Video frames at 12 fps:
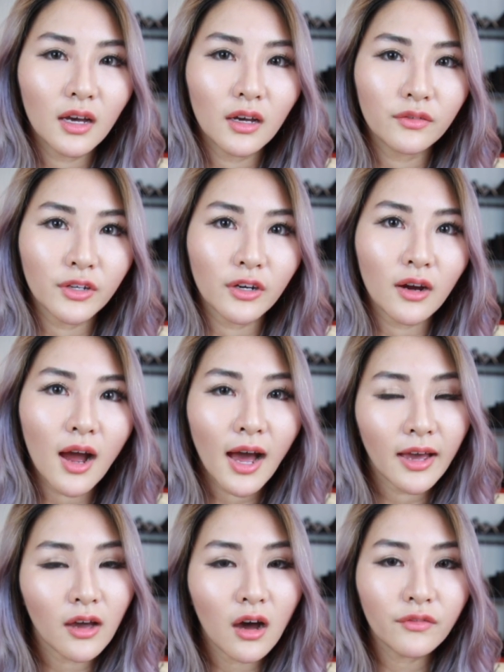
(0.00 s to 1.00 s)
of your
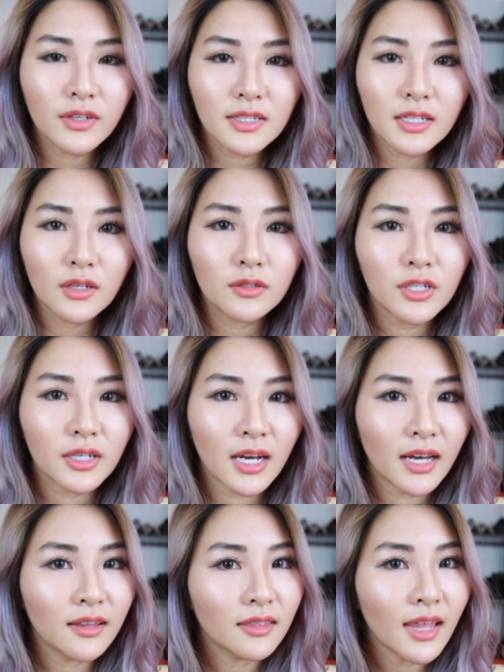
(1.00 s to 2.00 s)
eye, obviously, to
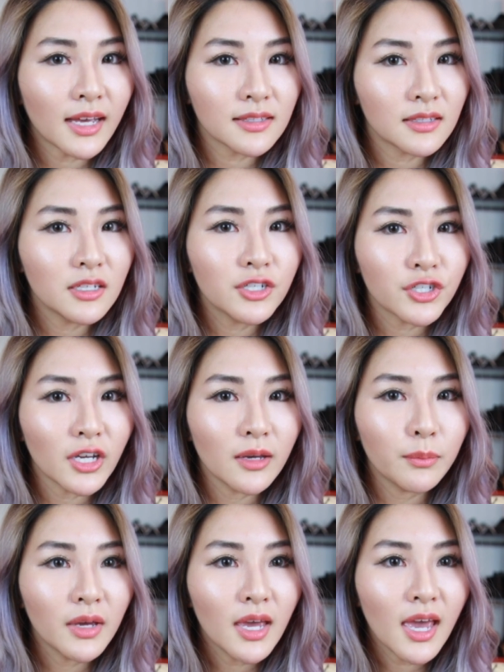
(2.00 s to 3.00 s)
cut that C
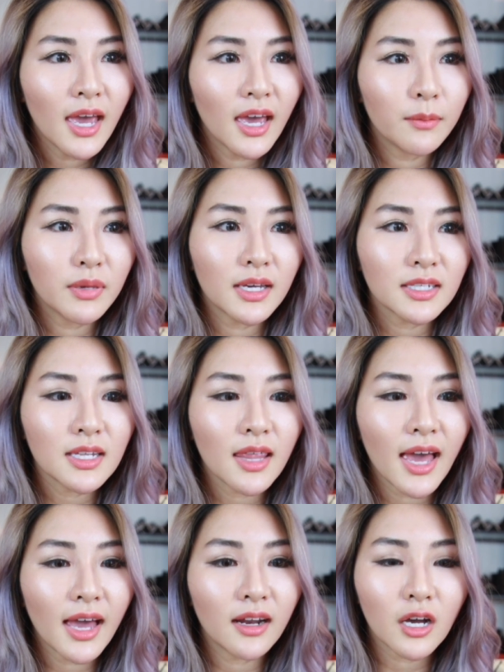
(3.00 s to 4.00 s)
shape, and because of
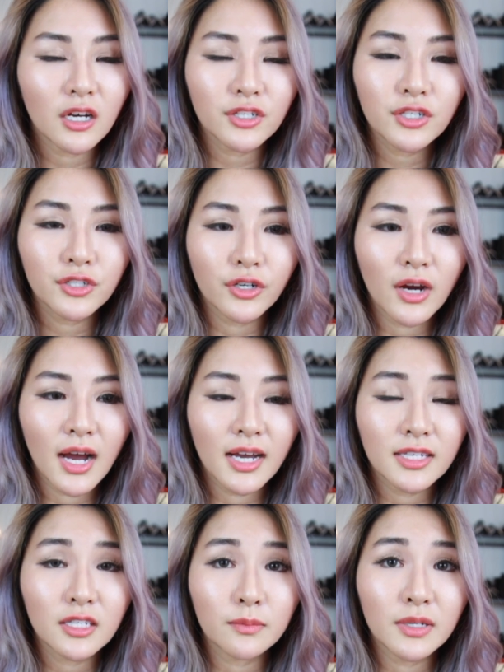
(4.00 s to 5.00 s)
that, it causes your
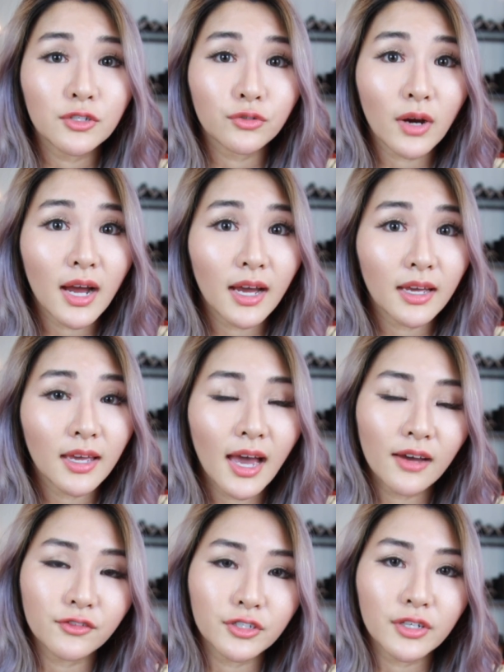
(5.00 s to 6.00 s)
eyes to be dry
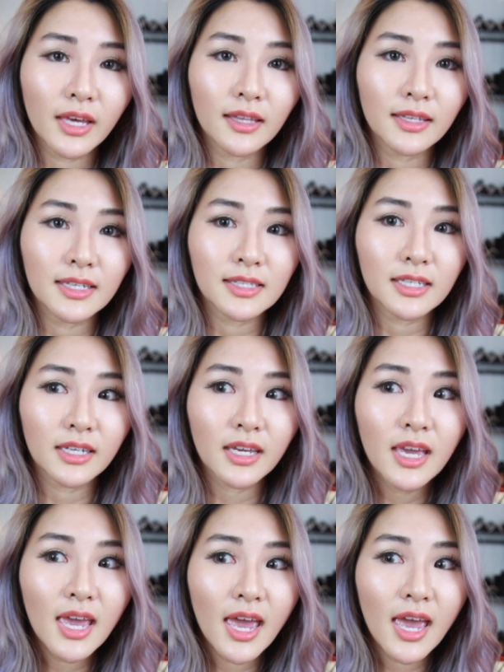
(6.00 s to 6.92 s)
after you get LASIK.